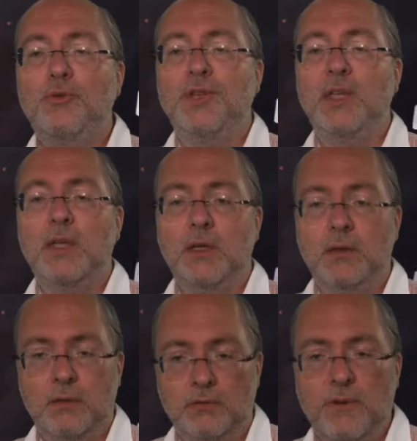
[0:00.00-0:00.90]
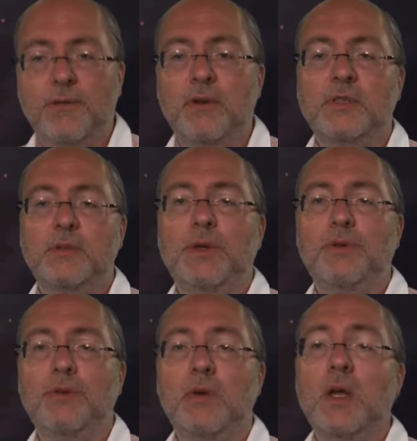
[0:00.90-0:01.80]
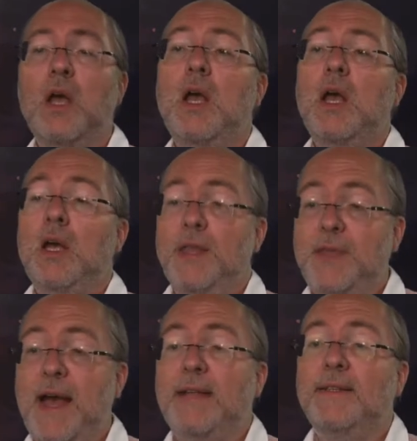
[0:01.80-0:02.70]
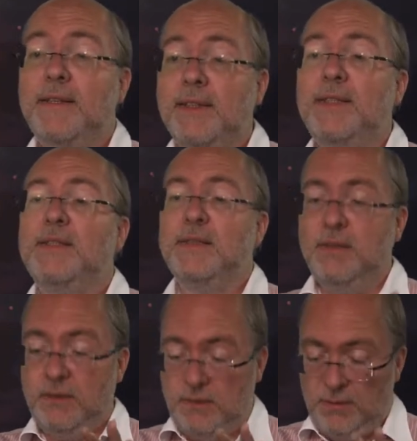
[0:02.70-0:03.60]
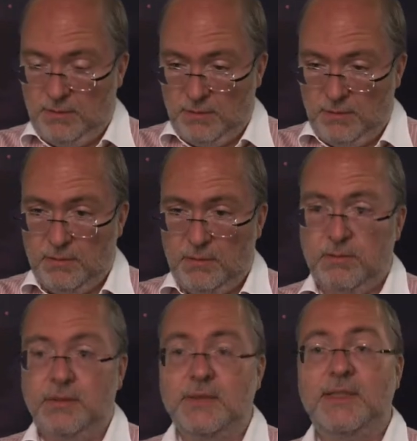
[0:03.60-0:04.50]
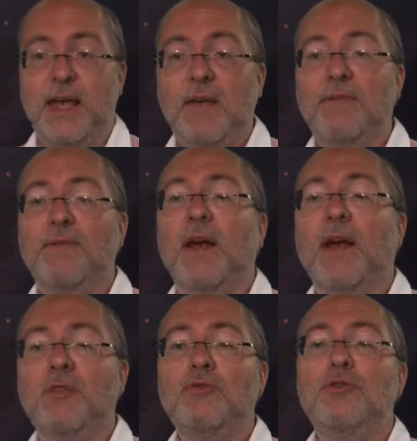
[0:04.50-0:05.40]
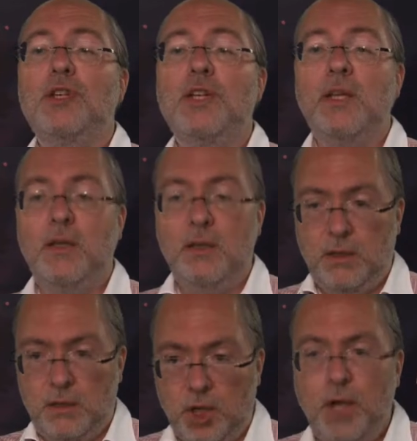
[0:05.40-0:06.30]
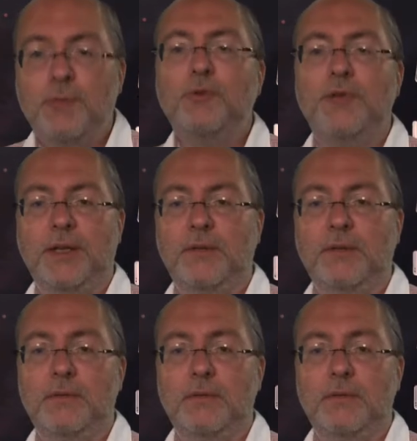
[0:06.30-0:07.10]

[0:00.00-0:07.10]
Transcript: the reference manual. That is safe and usually up to date.